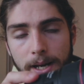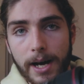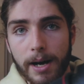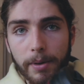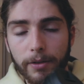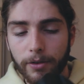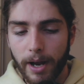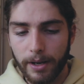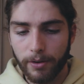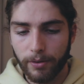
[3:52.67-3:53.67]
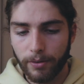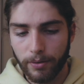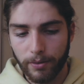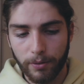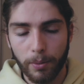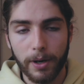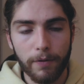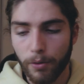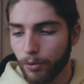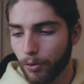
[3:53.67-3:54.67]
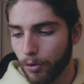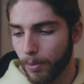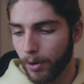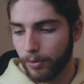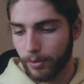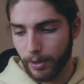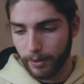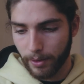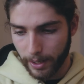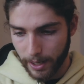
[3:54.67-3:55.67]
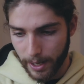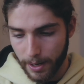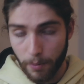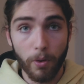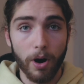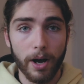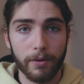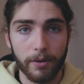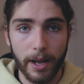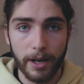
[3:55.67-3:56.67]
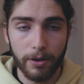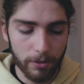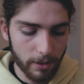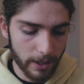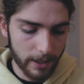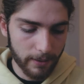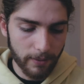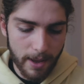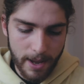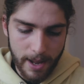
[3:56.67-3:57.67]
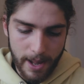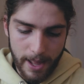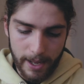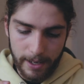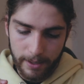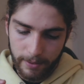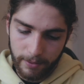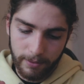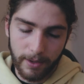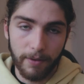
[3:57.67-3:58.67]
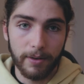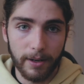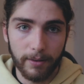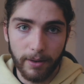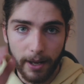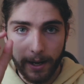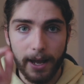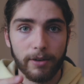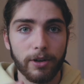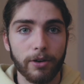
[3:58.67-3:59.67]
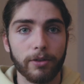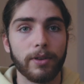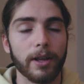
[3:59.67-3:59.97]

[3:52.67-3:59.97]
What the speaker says: It's great because 24 is almost, it's like a wide angle lens, and 70 is edging on